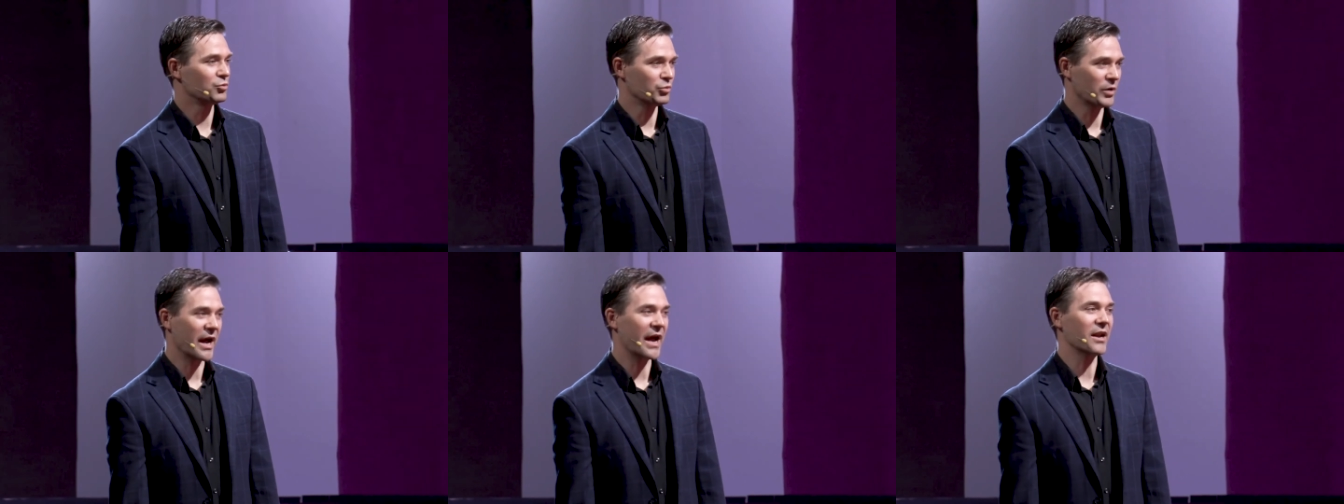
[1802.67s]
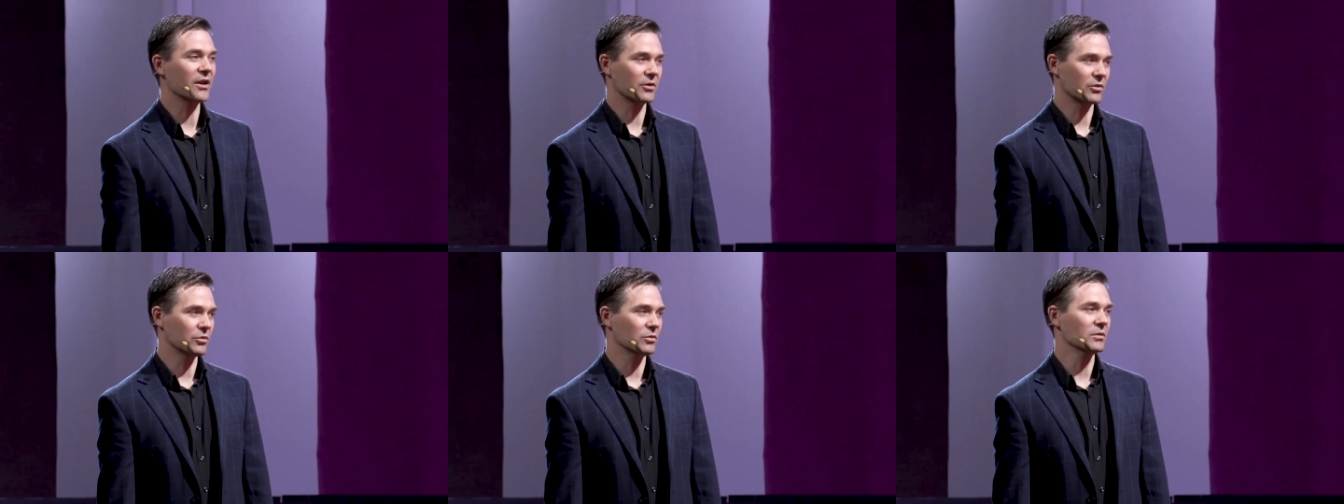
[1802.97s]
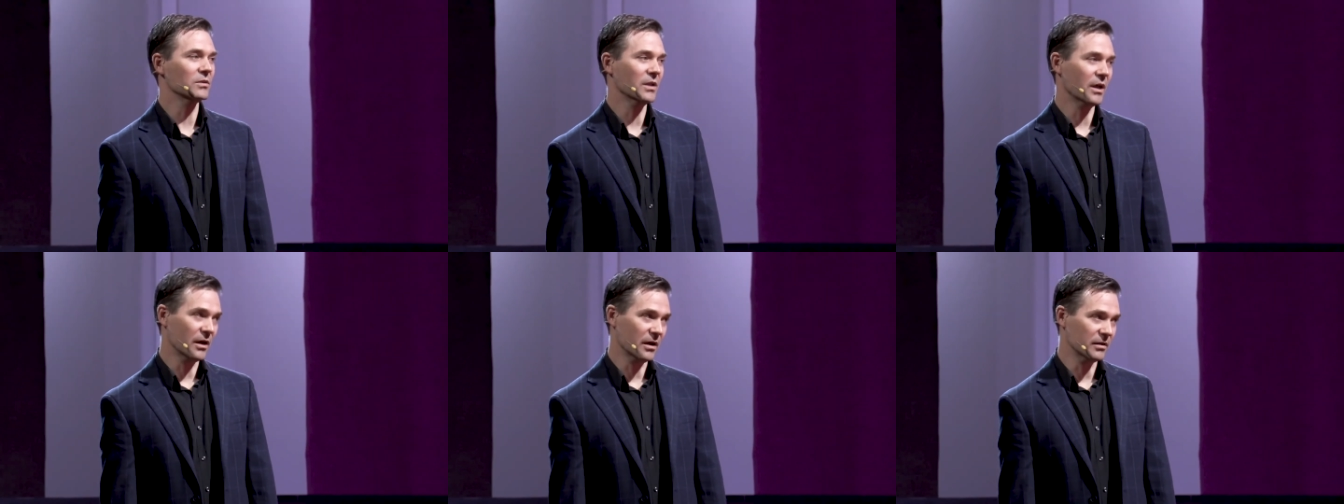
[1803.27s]
radical
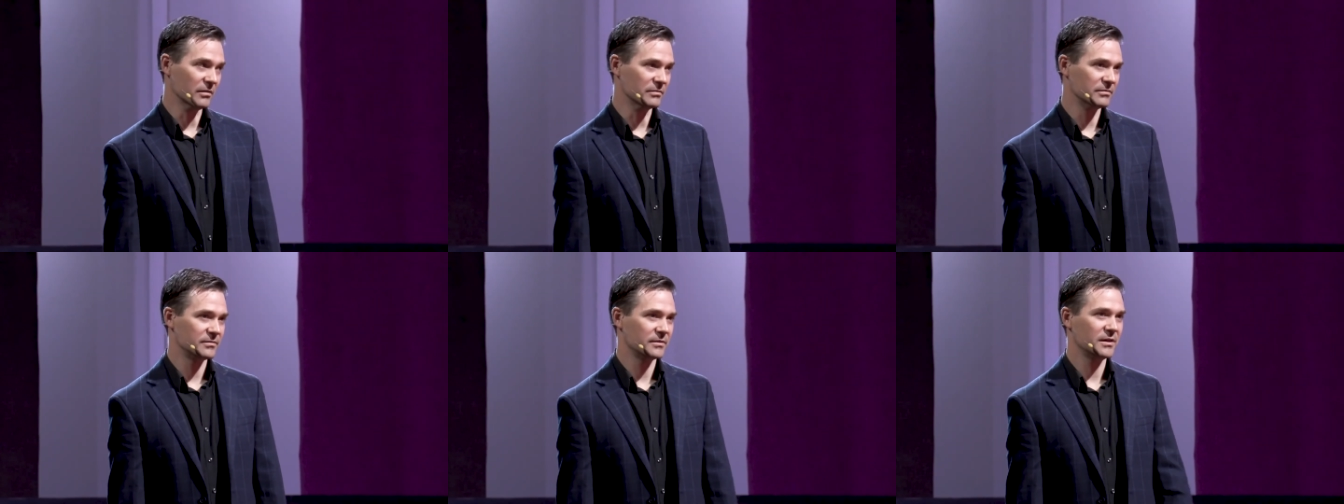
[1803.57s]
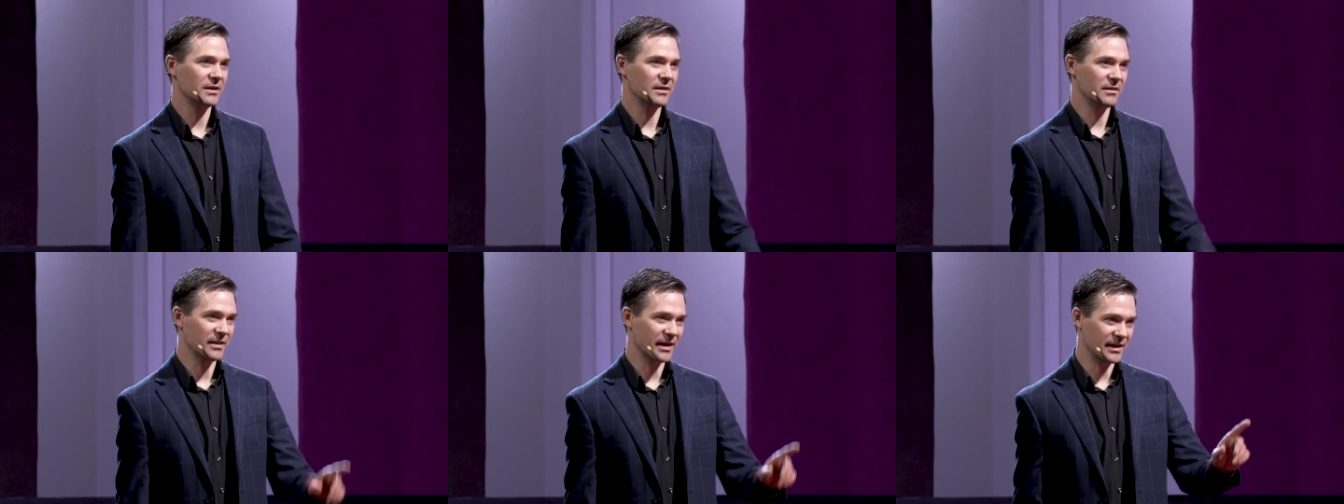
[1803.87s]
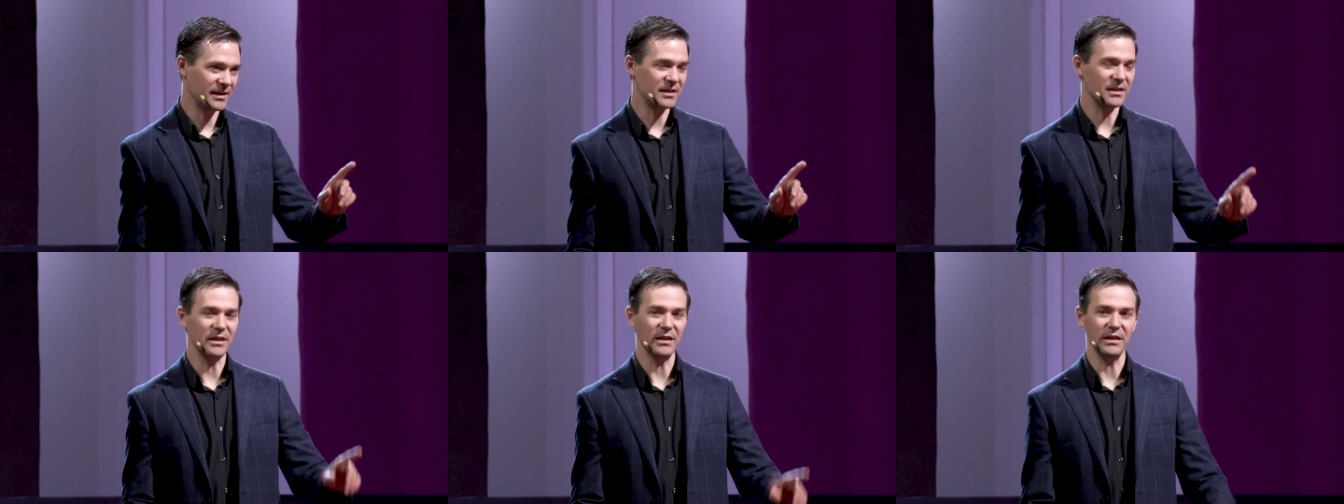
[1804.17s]
love that
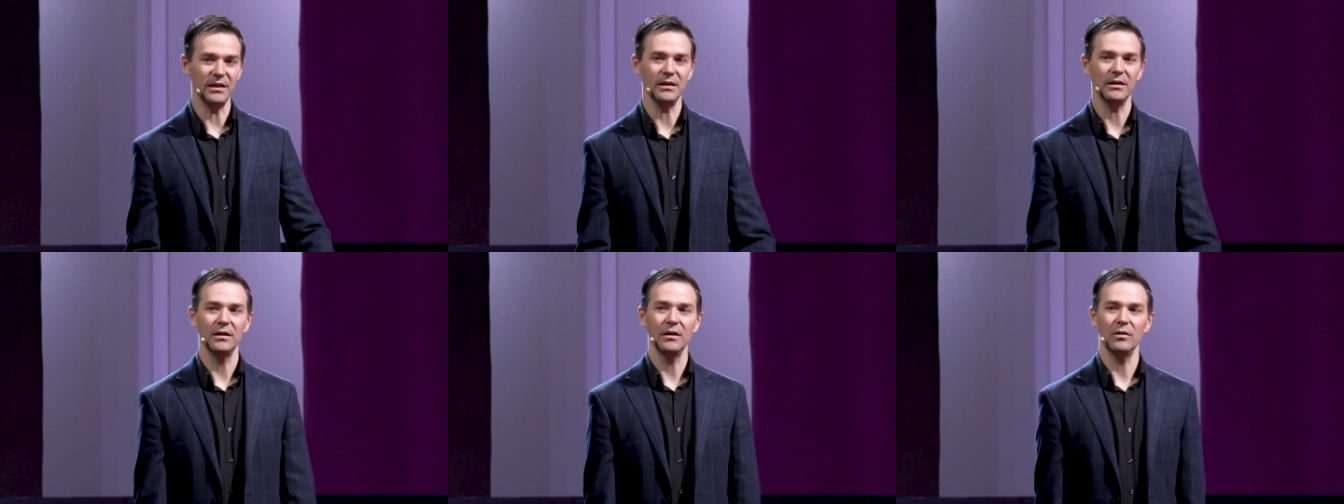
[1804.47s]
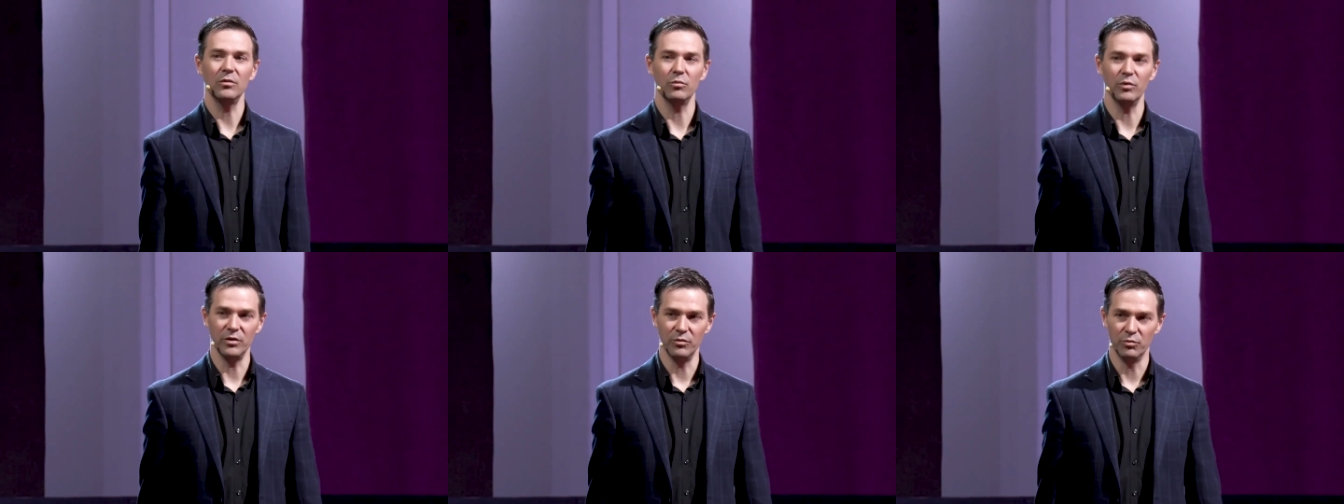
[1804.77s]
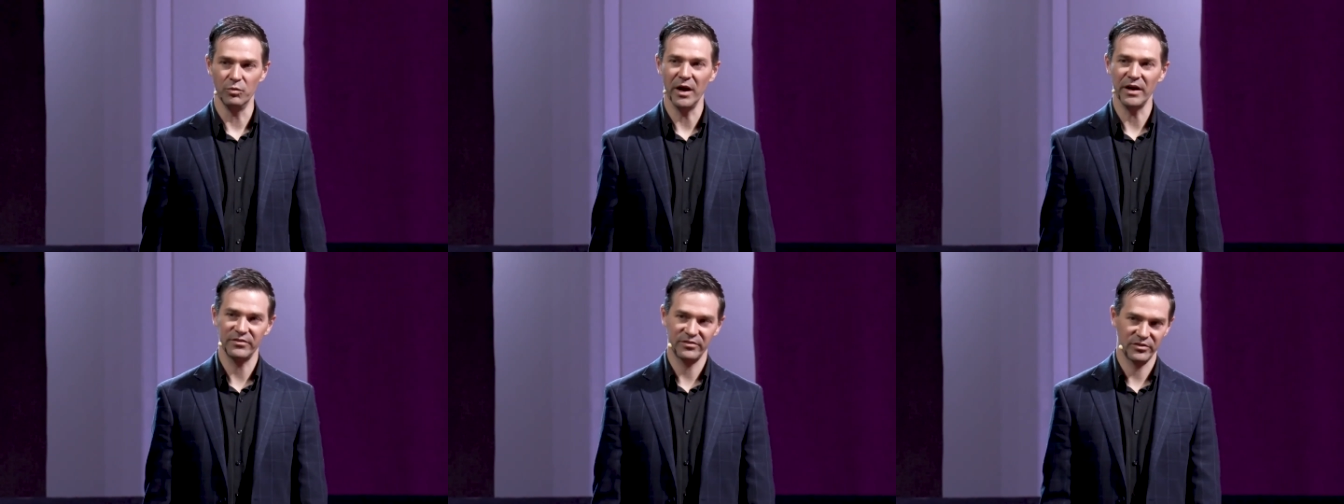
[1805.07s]
He would
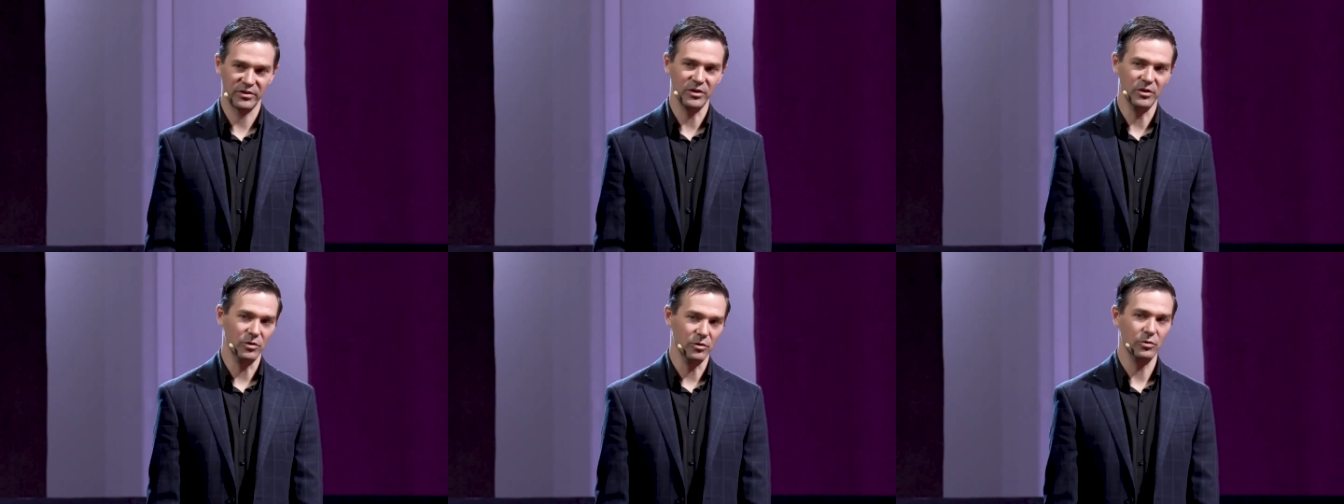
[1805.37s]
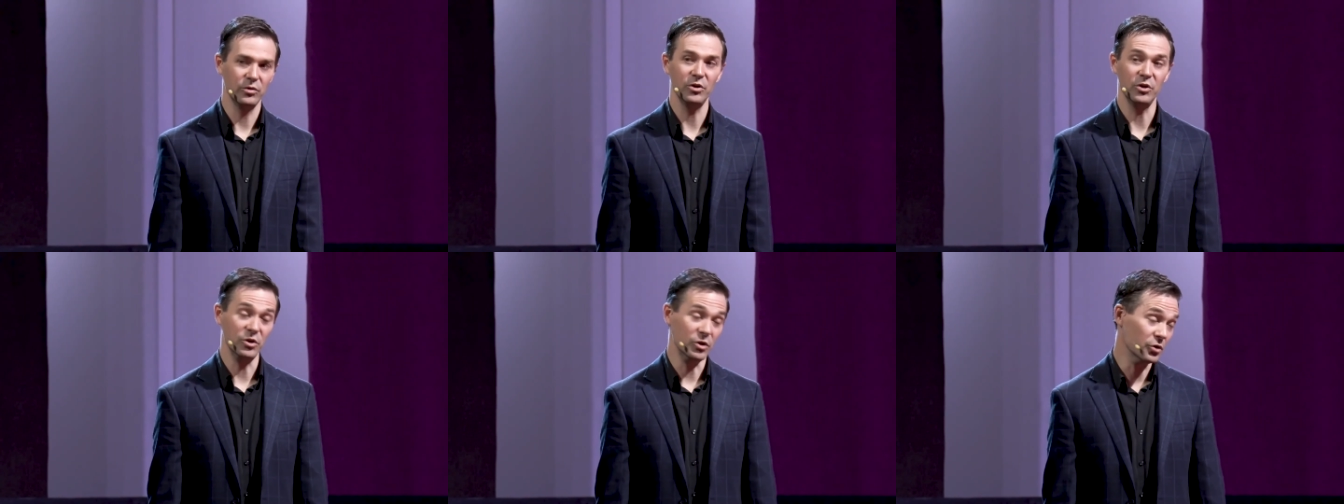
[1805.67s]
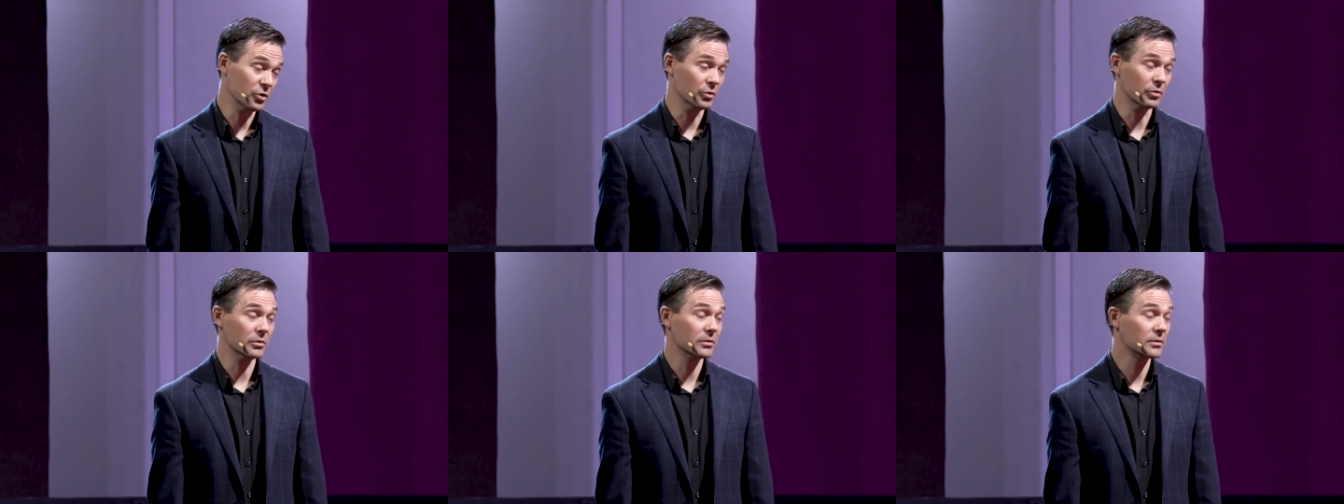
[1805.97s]
rescue you.